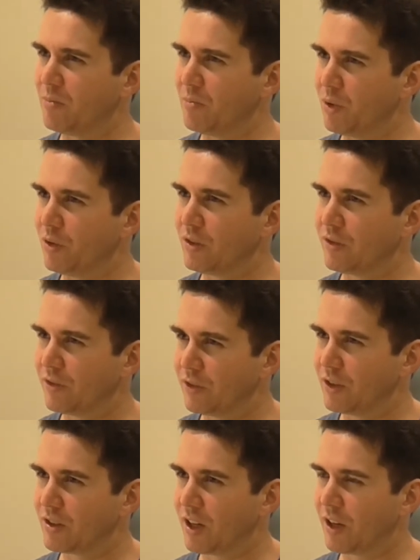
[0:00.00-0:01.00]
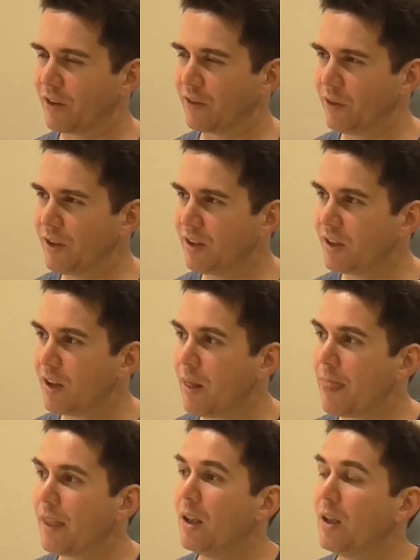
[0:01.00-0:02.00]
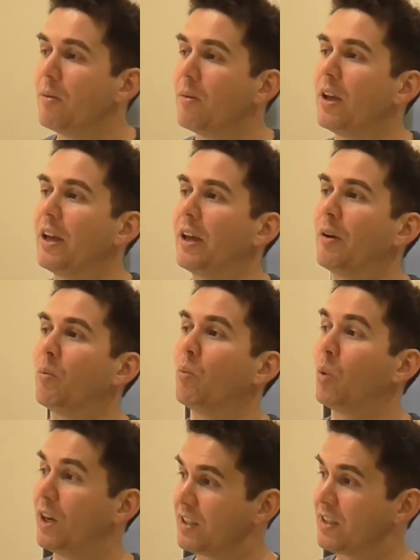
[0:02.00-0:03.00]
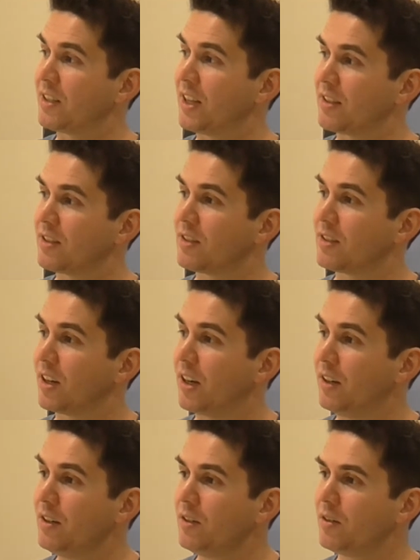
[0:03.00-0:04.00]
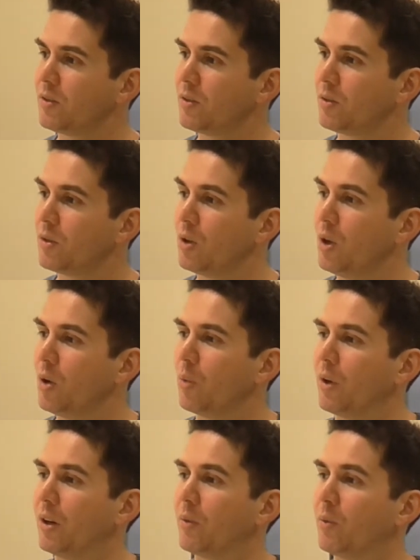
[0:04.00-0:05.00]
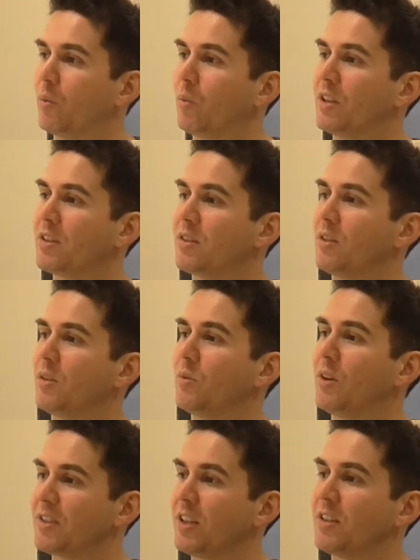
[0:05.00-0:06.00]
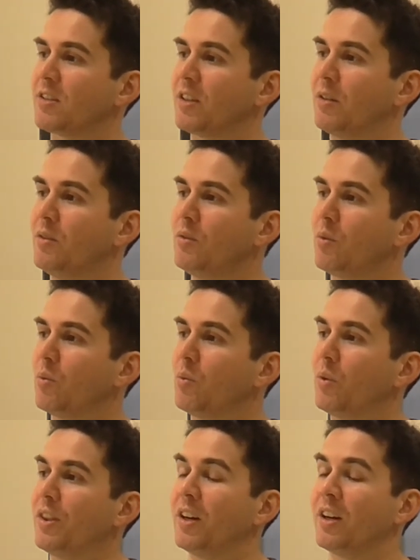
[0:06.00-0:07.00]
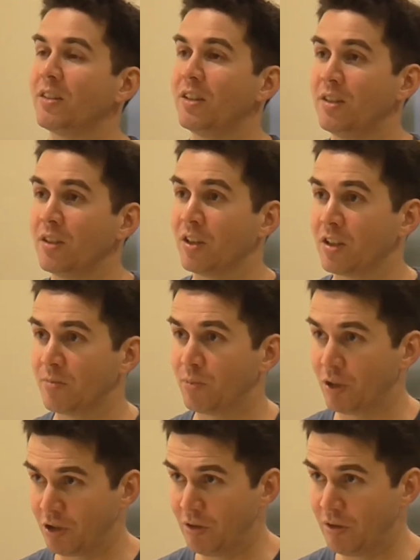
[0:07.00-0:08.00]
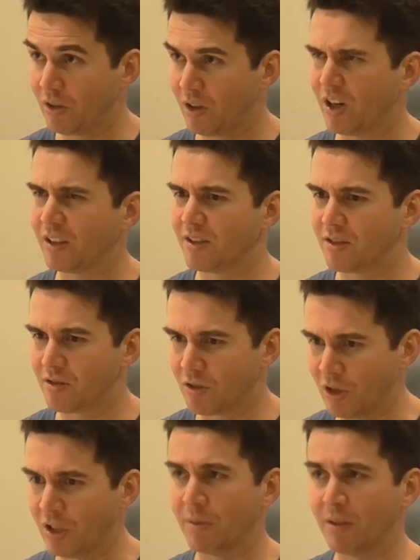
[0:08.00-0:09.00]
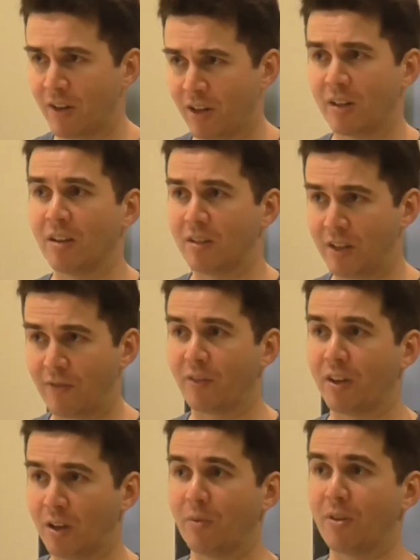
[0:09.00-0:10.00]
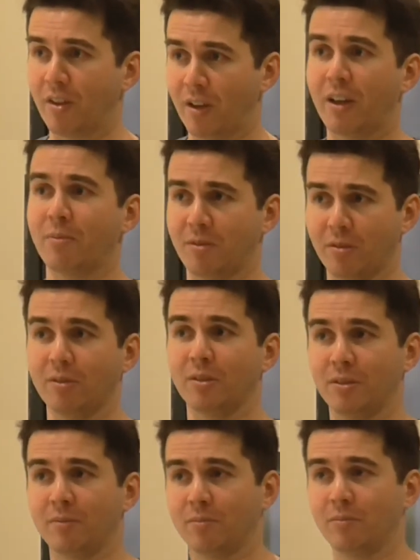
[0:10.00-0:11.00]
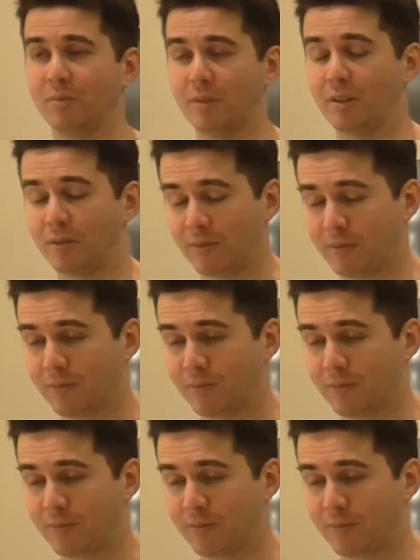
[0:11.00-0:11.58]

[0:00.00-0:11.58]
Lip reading: moves to start off with, and once that's done, once that's done with the artistic expression, I certainly believe I can definitely help with that. Absolutely, yes.